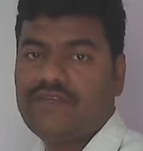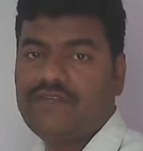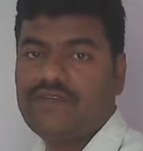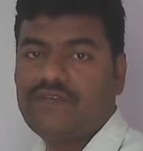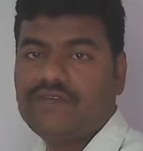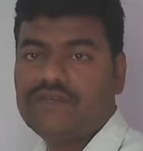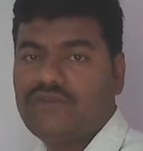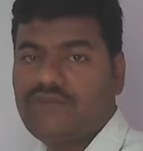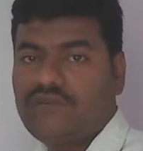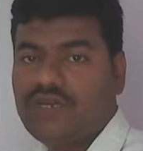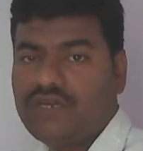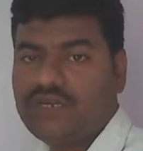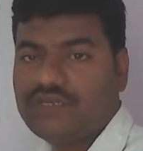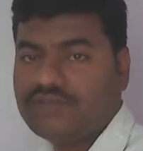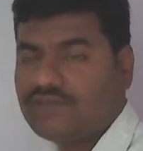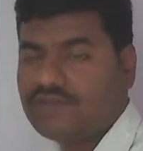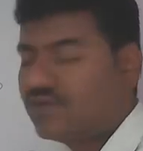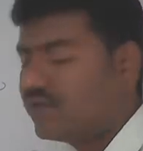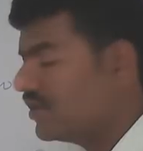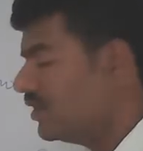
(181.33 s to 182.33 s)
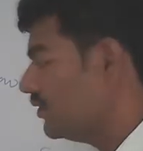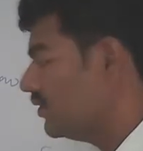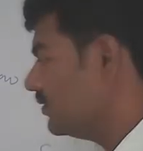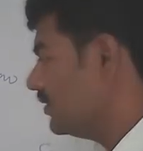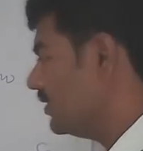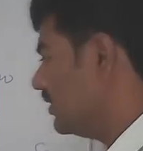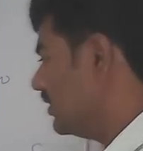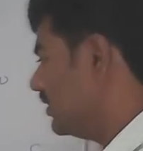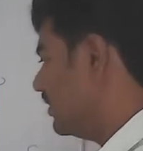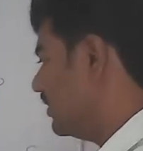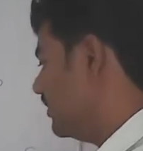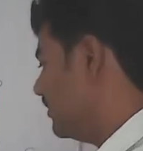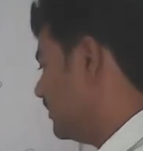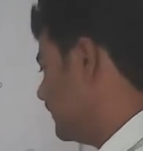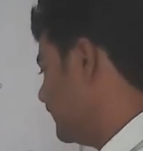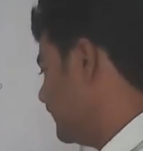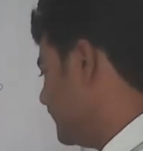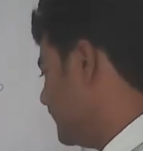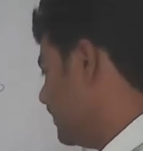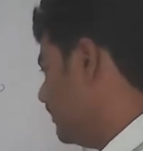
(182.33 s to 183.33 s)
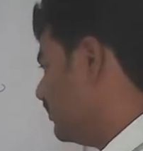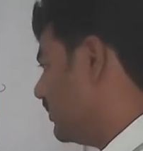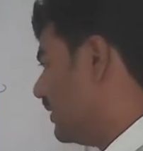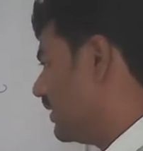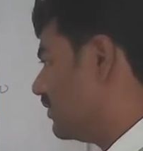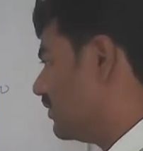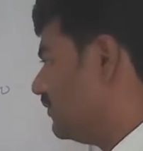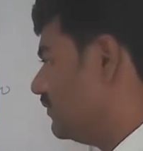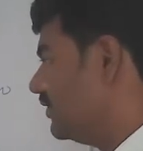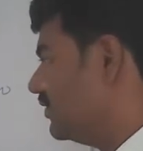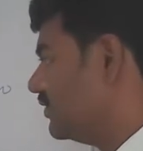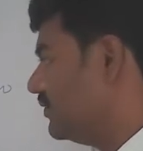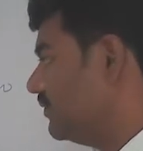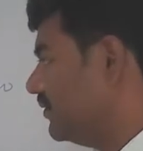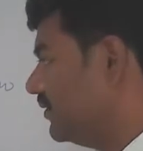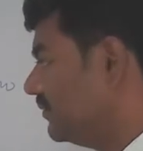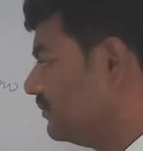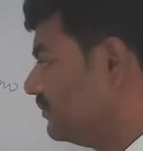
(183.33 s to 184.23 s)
So let us look into the impact of this one.